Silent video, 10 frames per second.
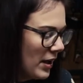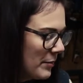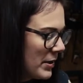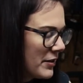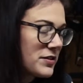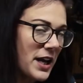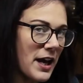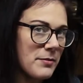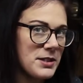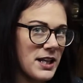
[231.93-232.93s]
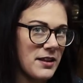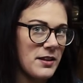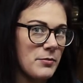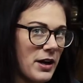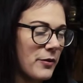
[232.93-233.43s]
a bit of time to get
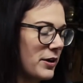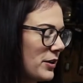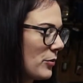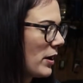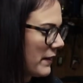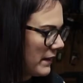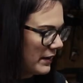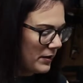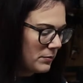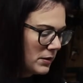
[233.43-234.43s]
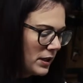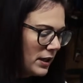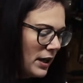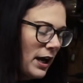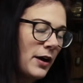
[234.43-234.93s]
them right where you want them.
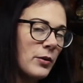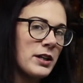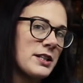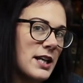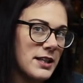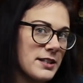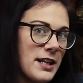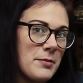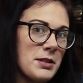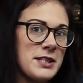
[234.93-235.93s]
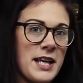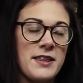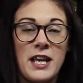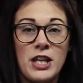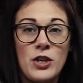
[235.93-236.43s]
I wanted to take this time to
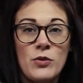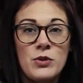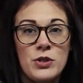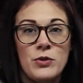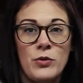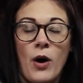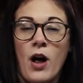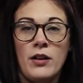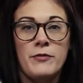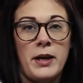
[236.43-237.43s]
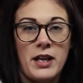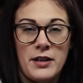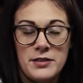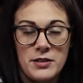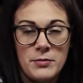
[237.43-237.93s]
say thank you to all of my
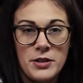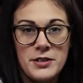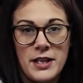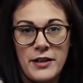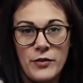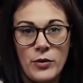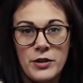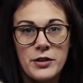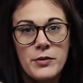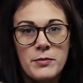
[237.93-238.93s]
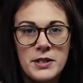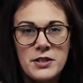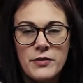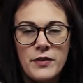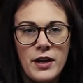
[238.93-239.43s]
customers that have ordered with me
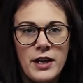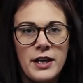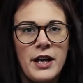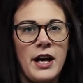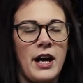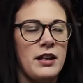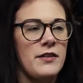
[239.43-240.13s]
so far. I